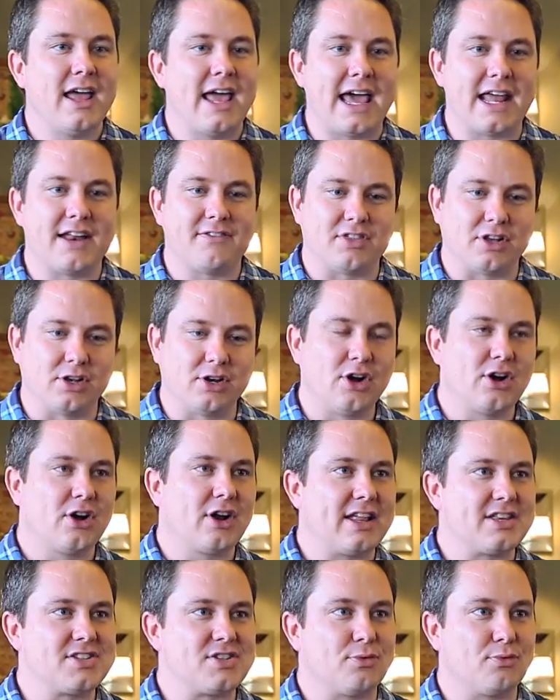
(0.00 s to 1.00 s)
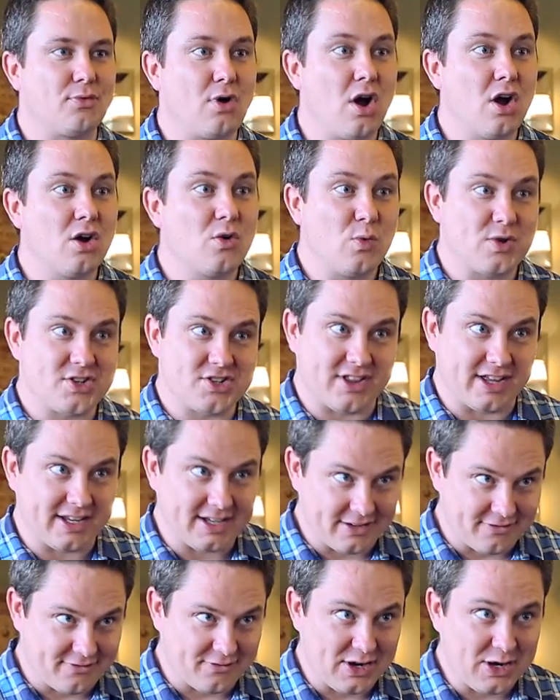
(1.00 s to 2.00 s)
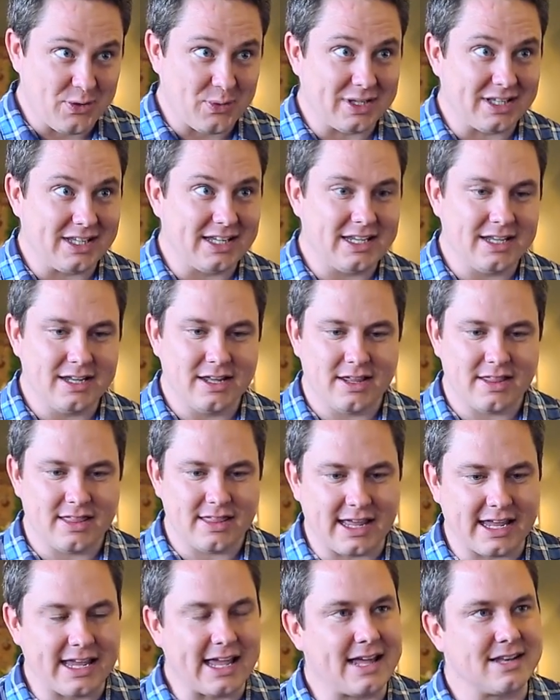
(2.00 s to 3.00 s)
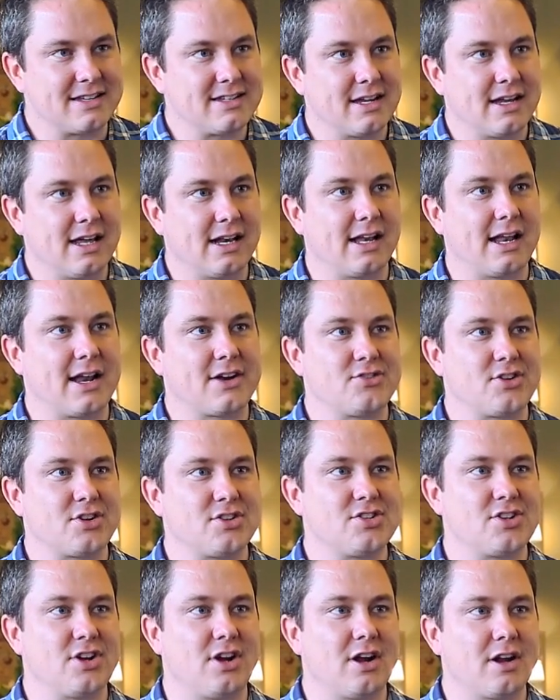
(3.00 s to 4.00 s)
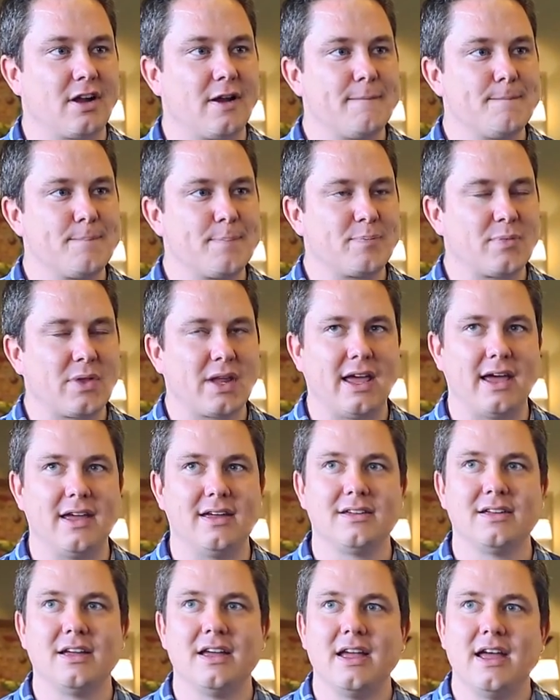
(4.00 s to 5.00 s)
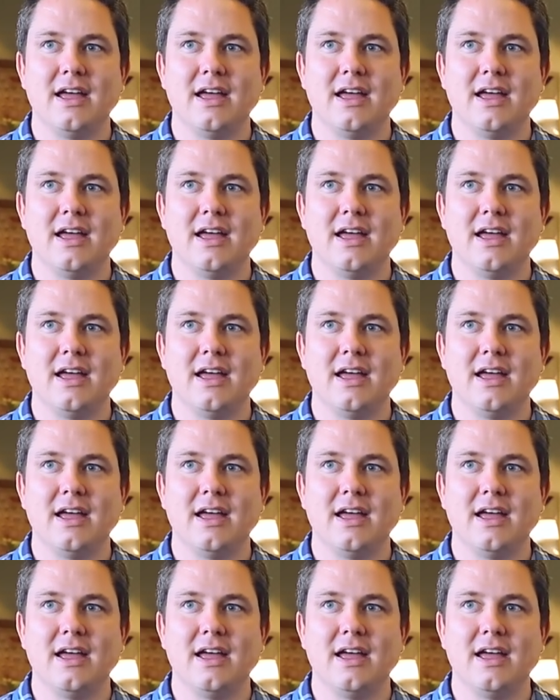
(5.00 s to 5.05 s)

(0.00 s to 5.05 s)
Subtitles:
And if the learner gets it wrong, which they did frequently, they get an electric shock, okay?